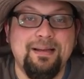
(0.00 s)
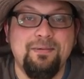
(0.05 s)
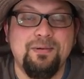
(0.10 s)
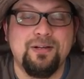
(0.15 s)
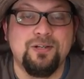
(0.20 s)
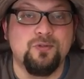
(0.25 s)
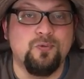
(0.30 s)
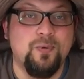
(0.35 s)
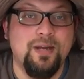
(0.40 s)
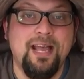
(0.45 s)

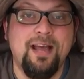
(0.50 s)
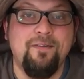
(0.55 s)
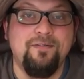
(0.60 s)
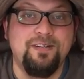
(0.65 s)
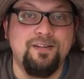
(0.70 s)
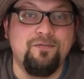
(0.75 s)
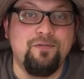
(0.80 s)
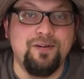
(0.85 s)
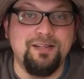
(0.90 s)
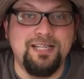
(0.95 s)
because we have
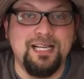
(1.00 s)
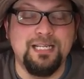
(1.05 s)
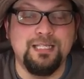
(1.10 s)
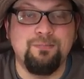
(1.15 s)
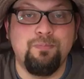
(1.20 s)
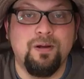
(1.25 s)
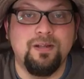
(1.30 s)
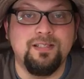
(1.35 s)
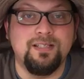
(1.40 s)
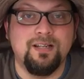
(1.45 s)
different
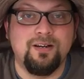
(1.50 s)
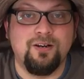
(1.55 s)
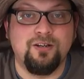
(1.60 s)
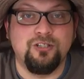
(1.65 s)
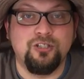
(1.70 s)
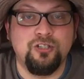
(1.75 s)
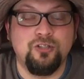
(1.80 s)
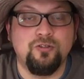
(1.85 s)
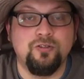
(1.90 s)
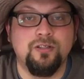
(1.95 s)
taste buds than our
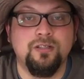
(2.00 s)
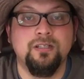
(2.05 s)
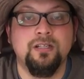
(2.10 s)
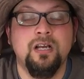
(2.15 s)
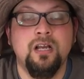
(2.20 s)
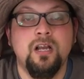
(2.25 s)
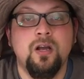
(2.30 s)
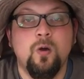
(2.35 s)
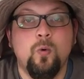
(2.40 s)
children,